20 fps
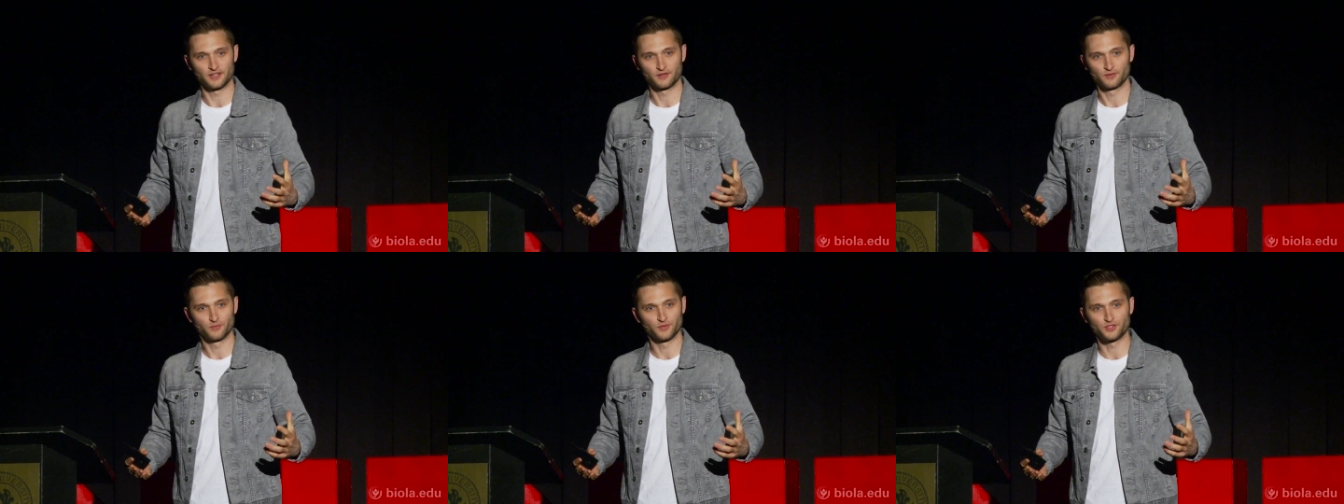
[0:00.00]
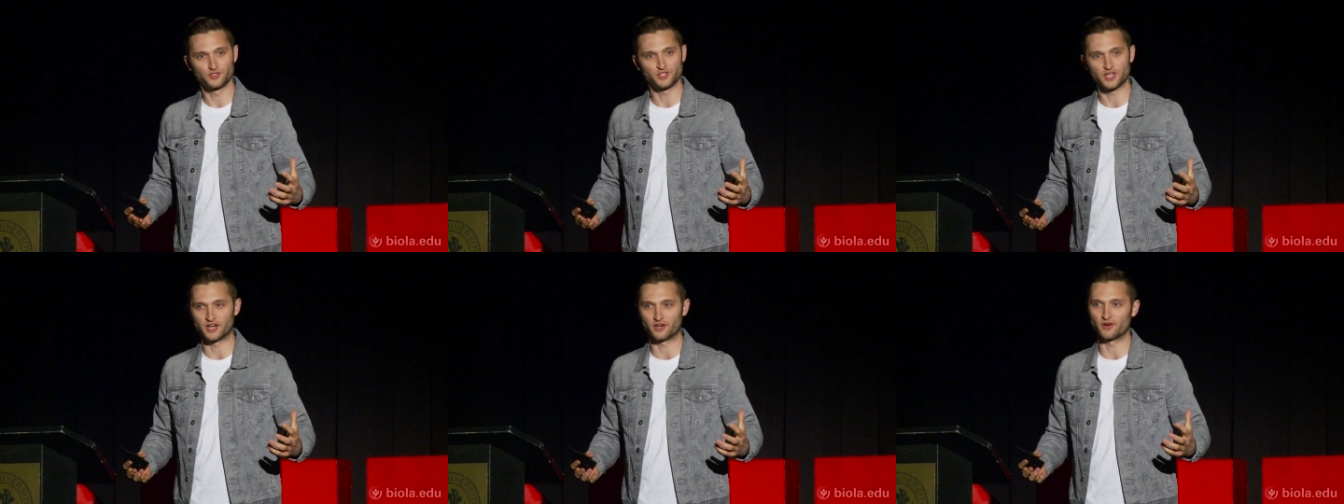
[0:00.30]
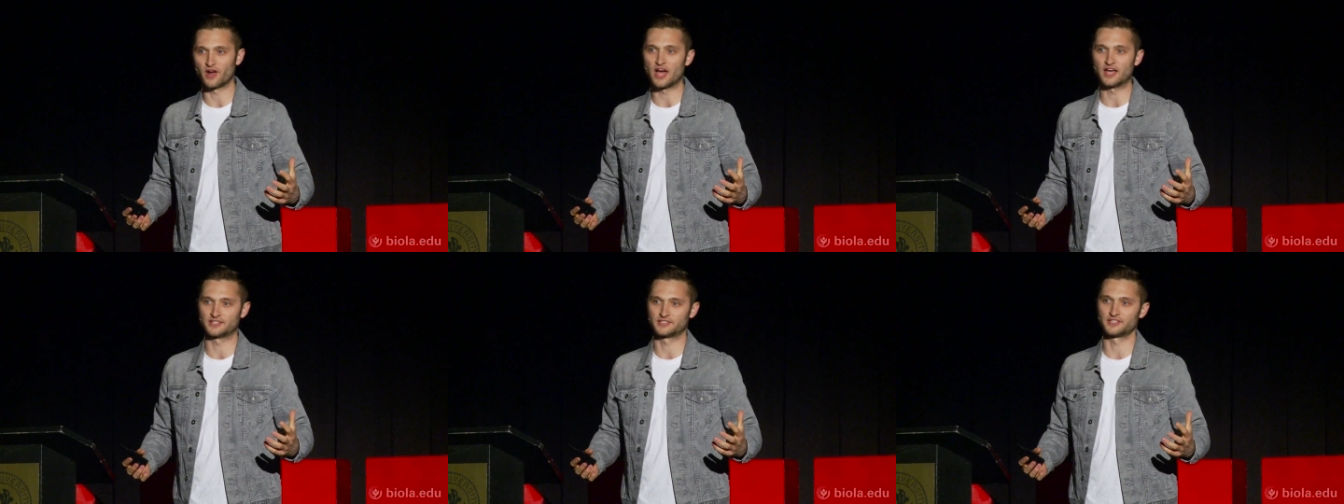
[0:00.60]
with
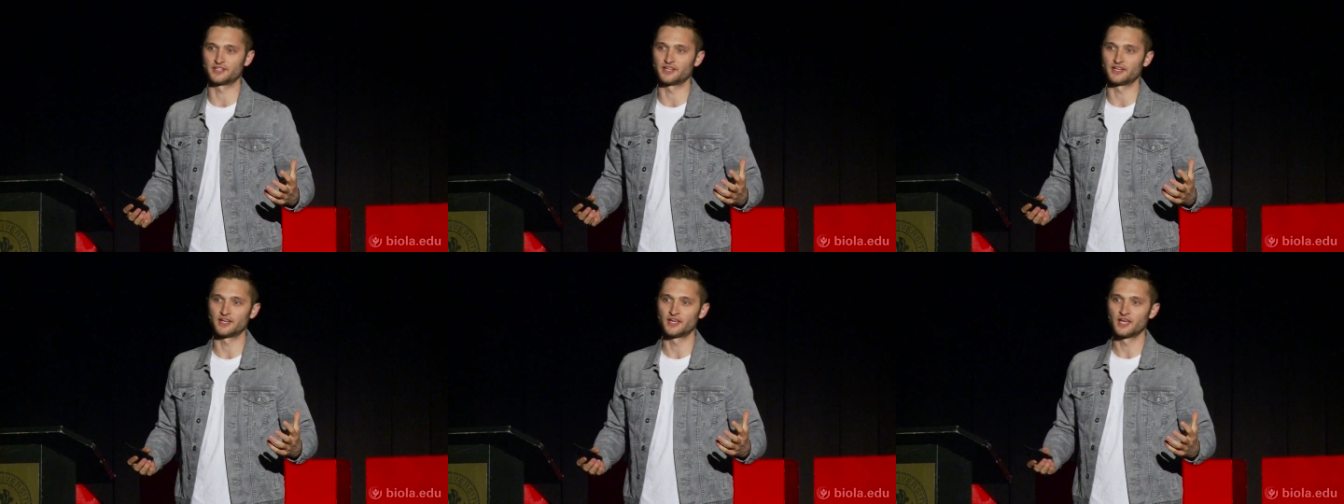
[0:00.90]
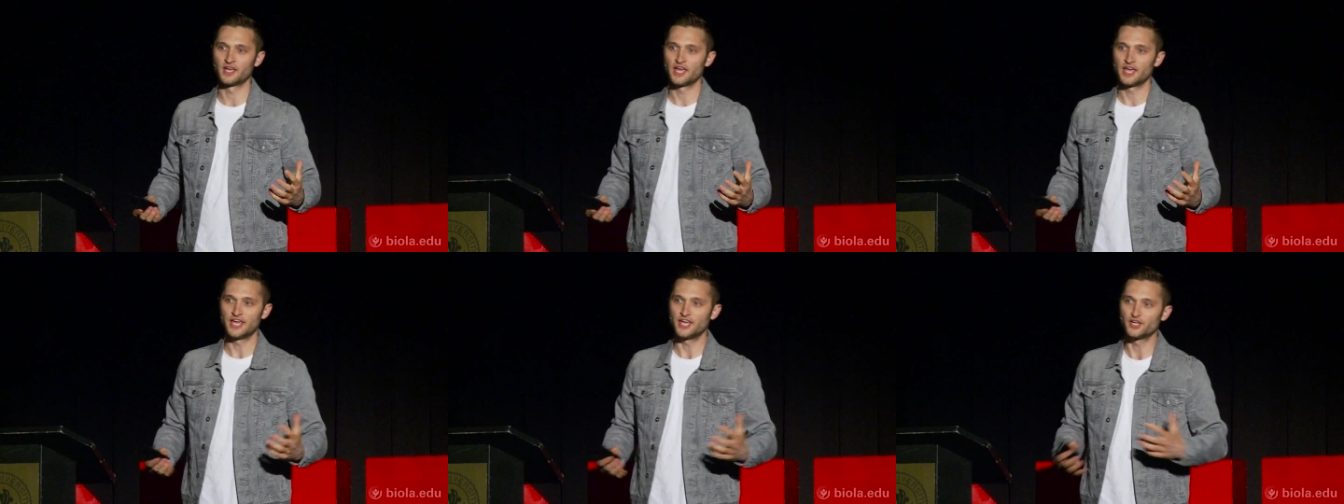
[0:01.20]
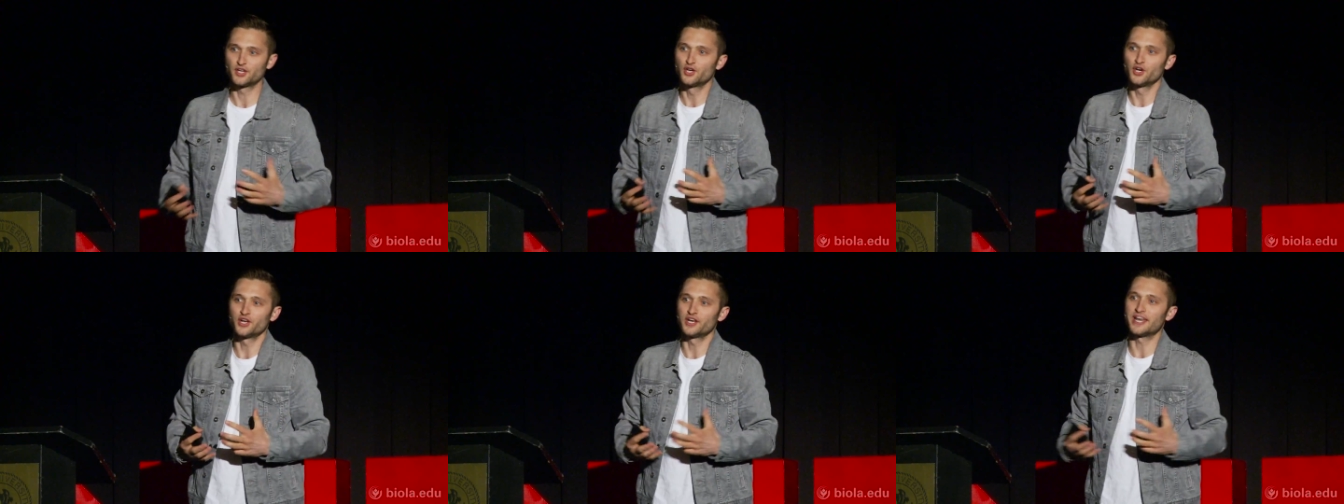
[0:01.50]
generosity. He
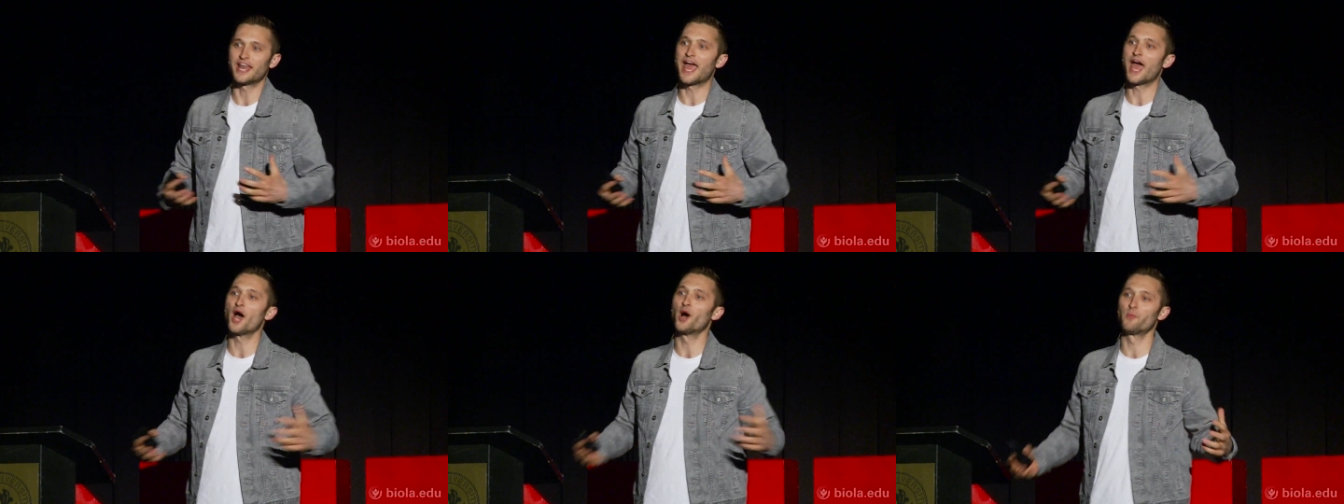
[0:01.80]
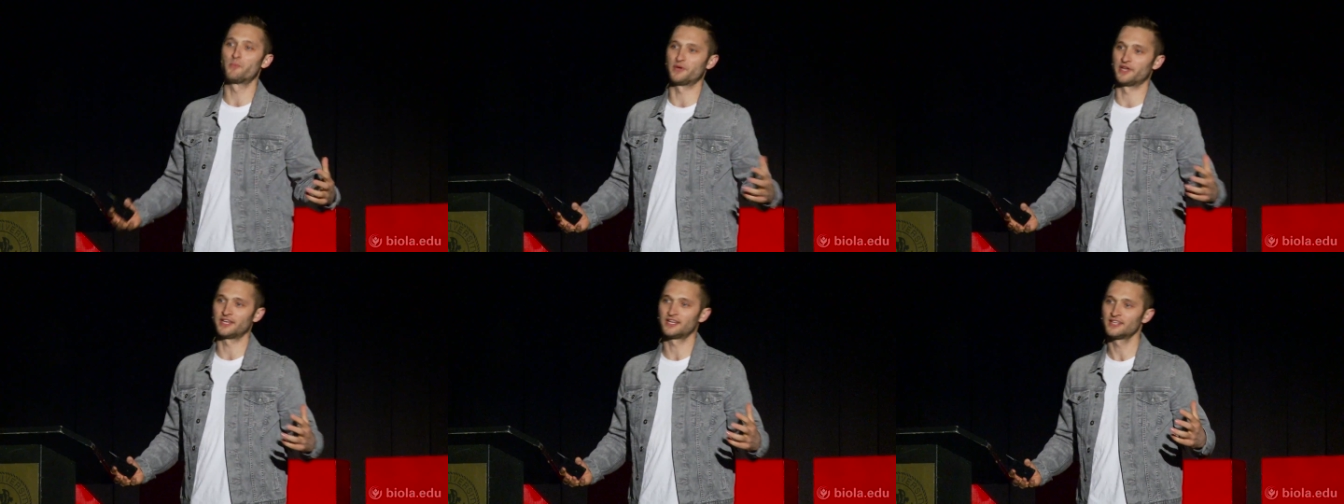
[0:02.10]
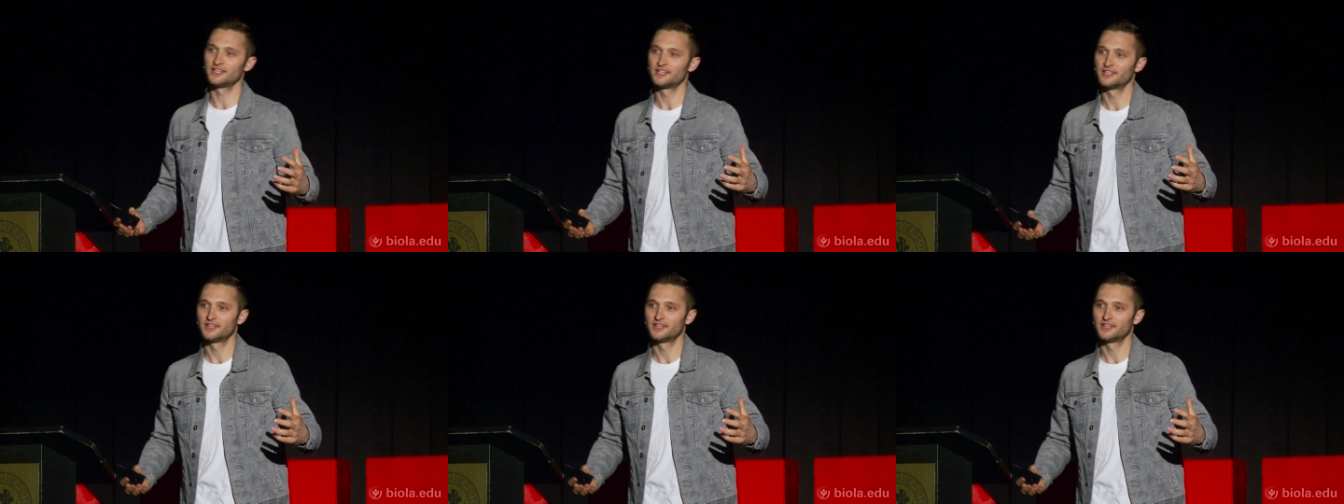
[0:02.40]
couldn't help it.